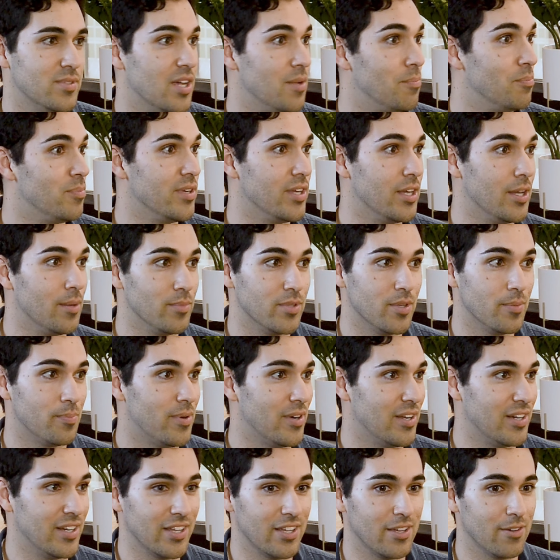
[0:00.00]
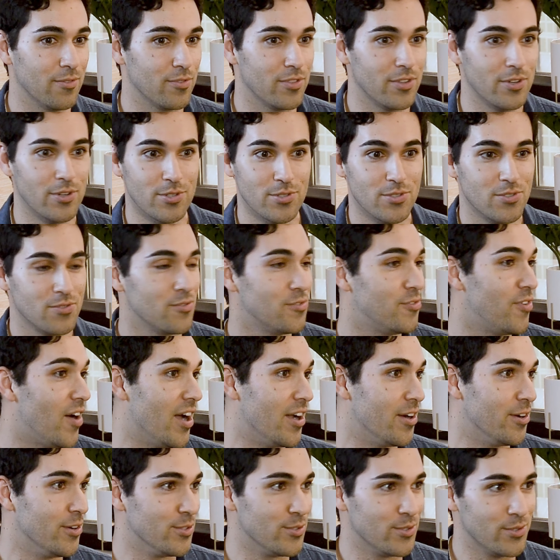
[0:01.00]
10 p.m., depending if there's
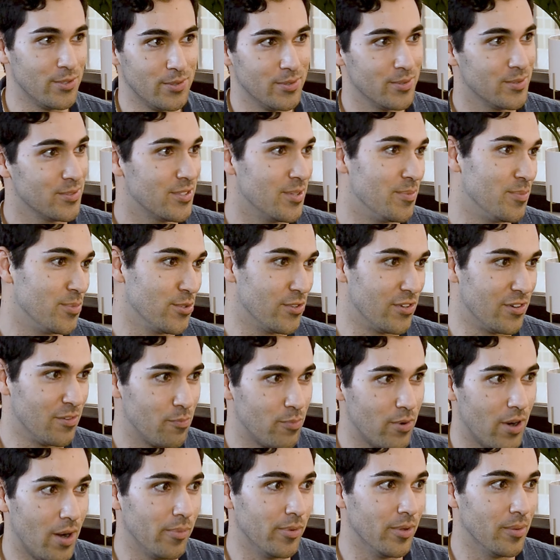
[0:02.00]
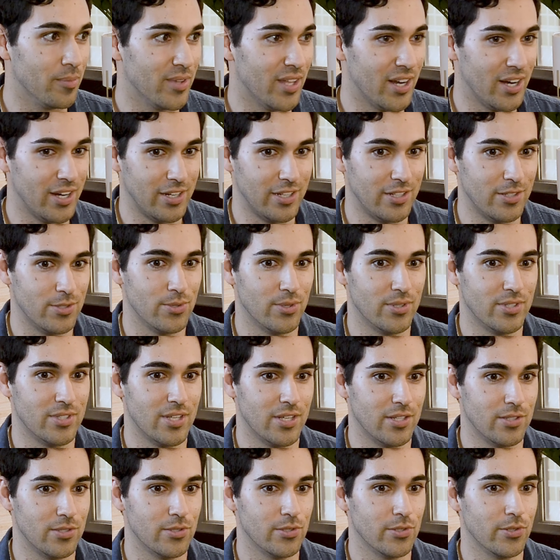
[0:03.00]
fires or some sort of problems that I need to
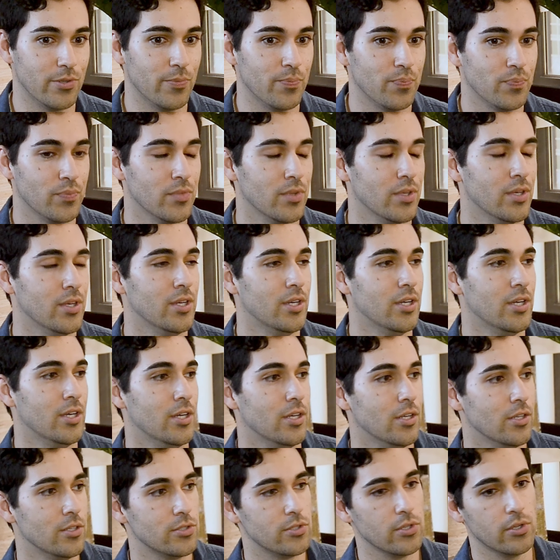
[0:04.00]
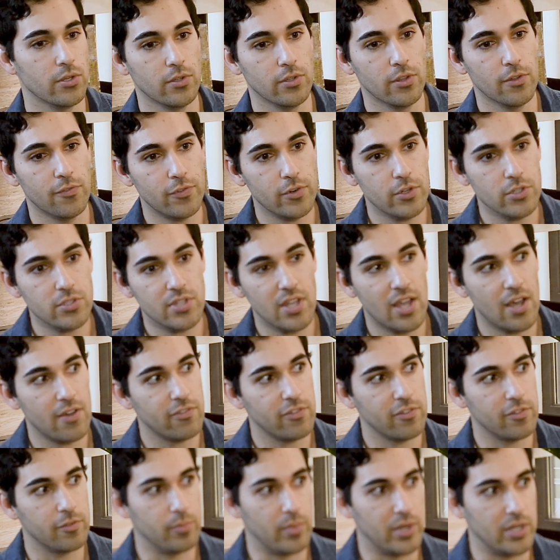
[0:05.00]
attend to. So the first
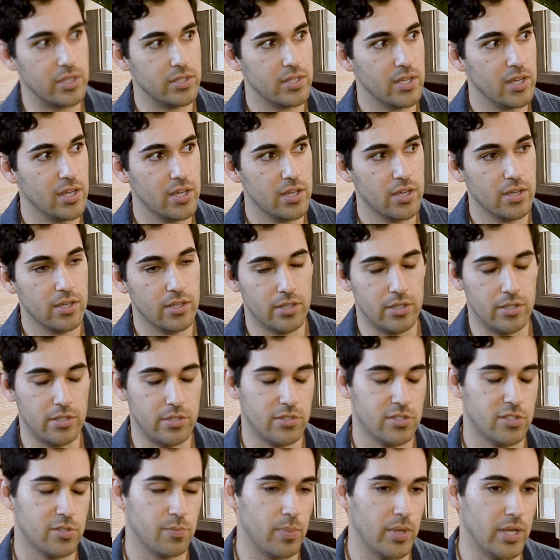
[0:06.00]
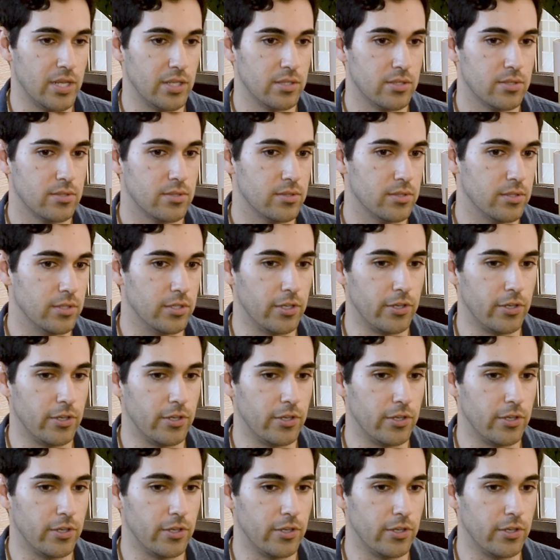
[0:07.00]
half of my day is spent,